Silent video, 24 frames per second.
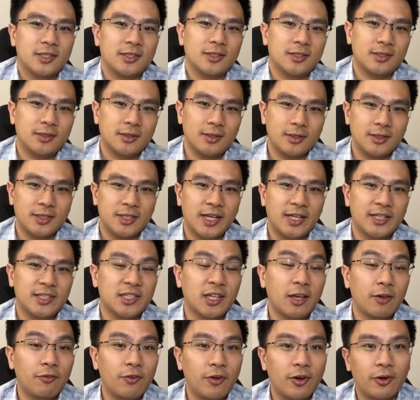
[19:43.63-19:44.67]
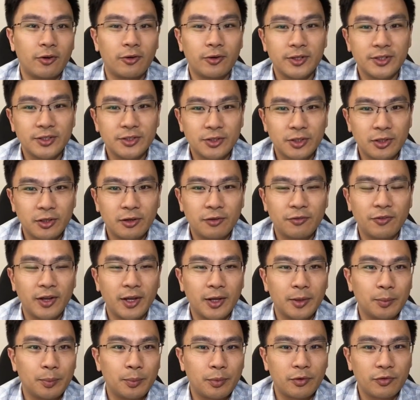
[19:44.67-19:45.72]
Chase Sapphire Reserve and
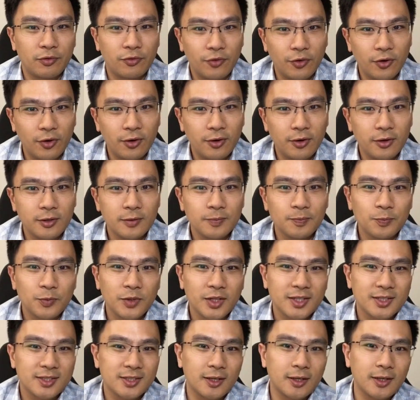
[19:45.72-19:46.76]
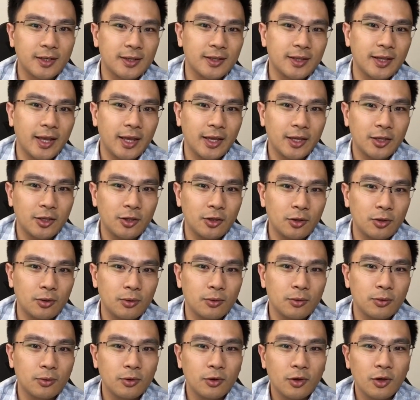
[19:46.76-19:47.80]
Preferred, Citi Thank You,
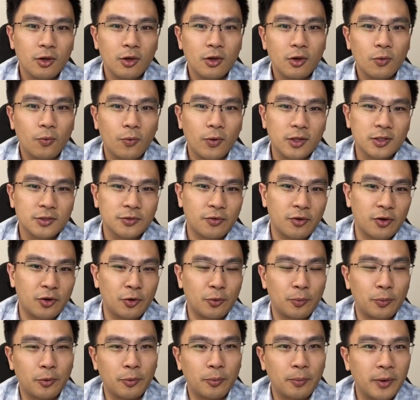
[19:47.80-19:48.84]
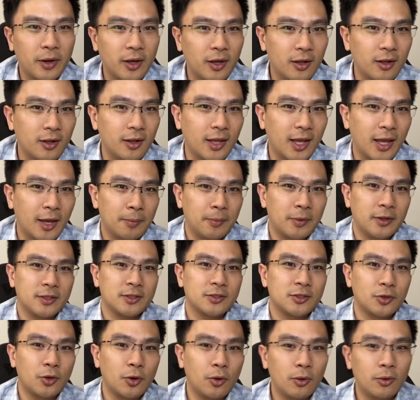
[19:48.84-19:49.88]
Wells Fargo Propel, Amex
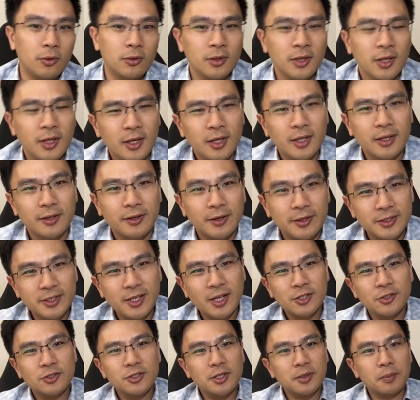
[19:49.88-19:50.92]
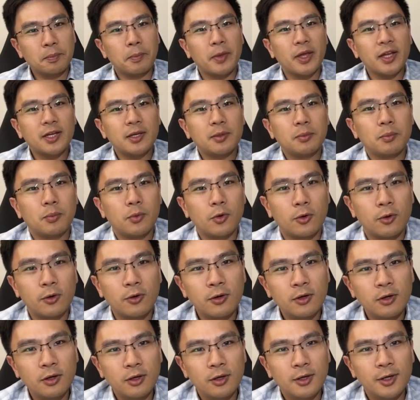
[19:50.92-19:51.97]
Gold. There's actually many more.
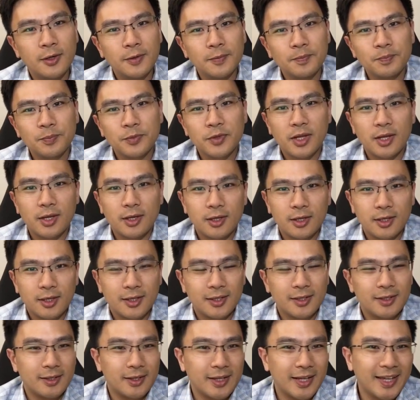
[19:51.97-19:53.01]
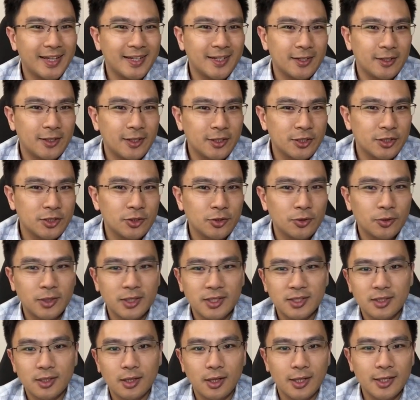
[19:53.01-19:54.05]
in addition to this
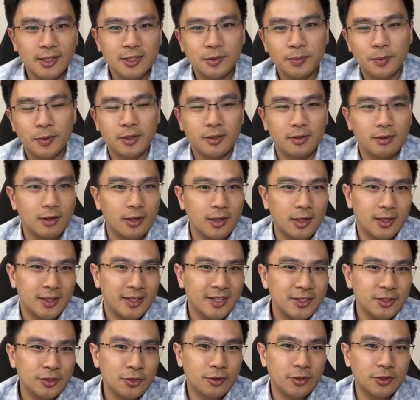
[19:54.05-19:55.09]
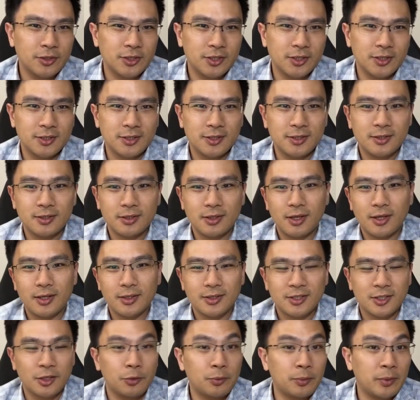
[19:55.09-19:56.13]
list, but these are just some of
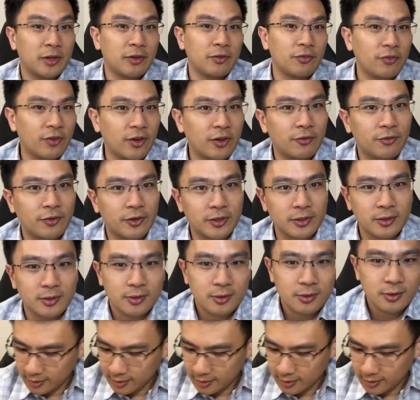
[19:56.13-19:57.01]
my favorites.